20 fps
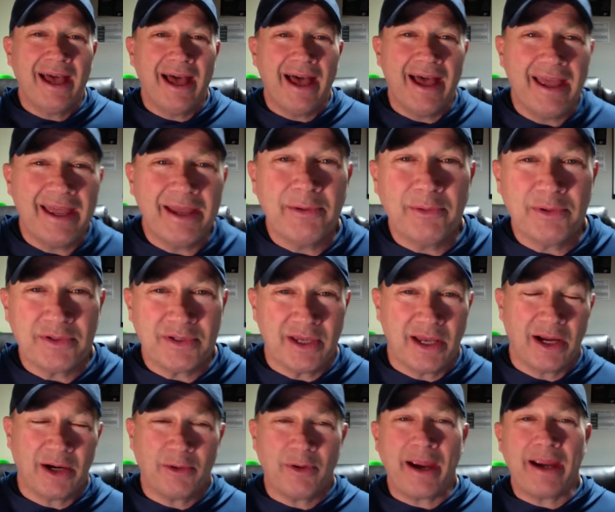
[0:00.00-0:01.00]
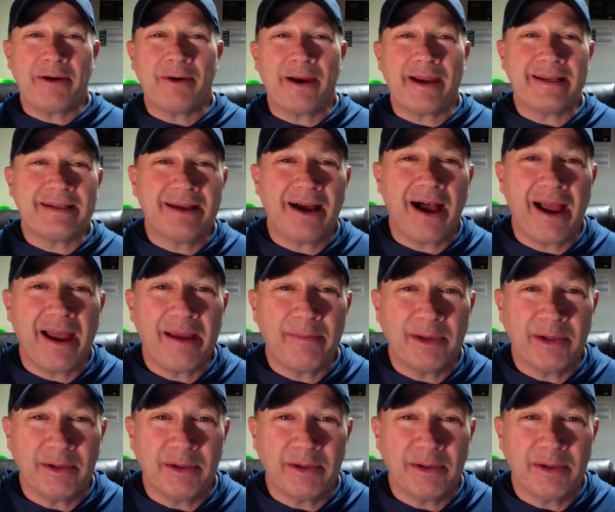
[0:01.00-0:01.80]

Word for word: uh, it was a great, great time.